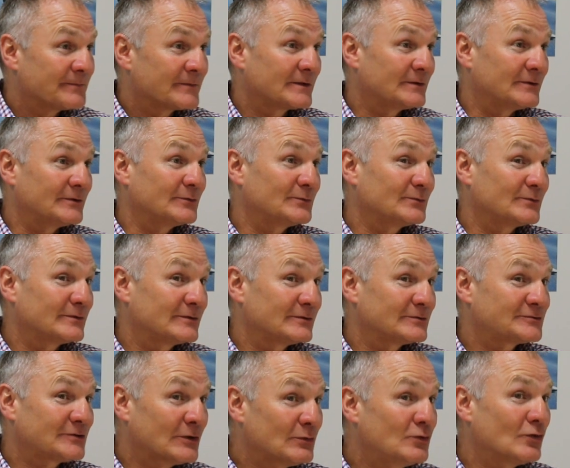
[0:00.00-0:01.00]
you know
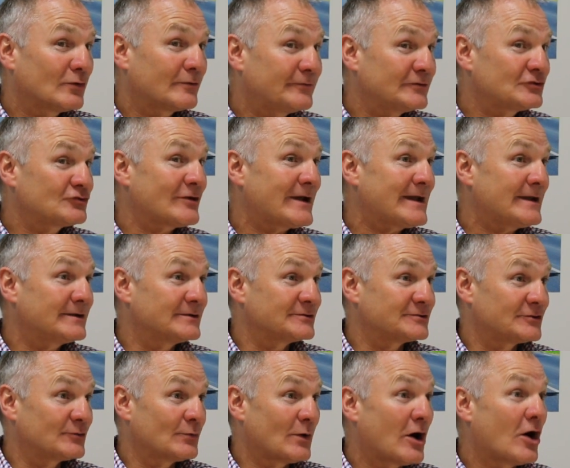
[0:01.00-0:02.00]
so look for
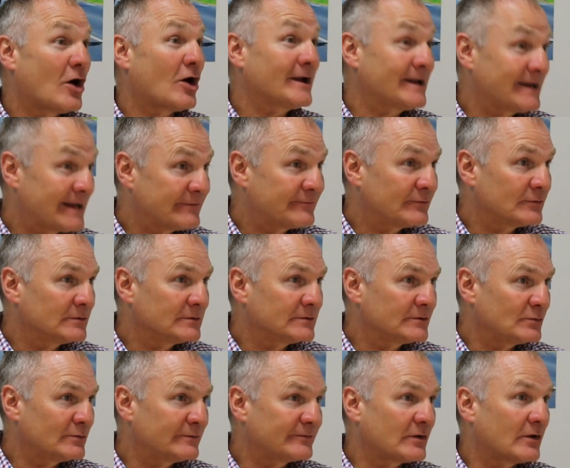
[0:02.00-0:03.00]
trainers who are high level
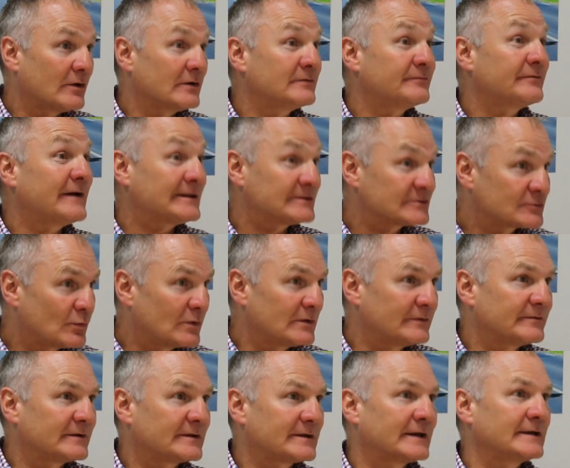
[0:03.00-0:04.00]
who have got advanced
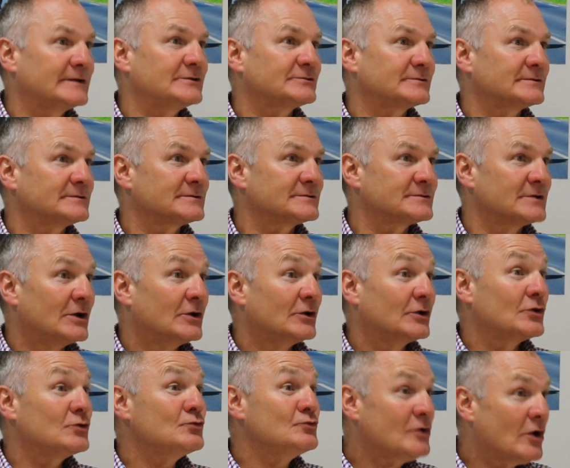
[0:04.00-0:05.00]
qualifications
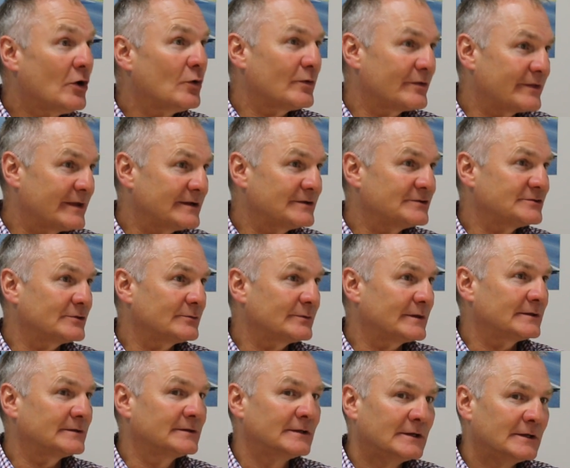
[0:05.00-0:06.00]
who know what they're
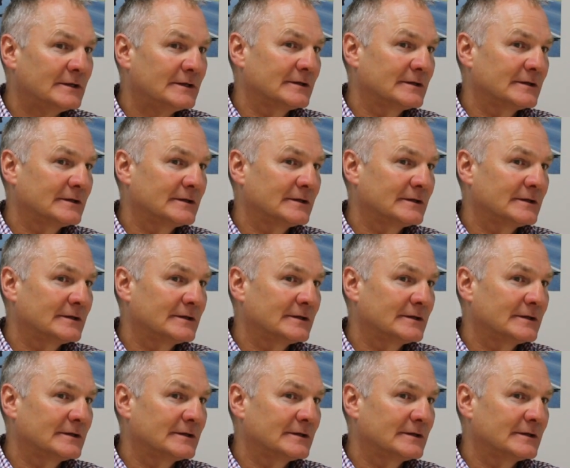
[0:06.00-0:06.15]
doing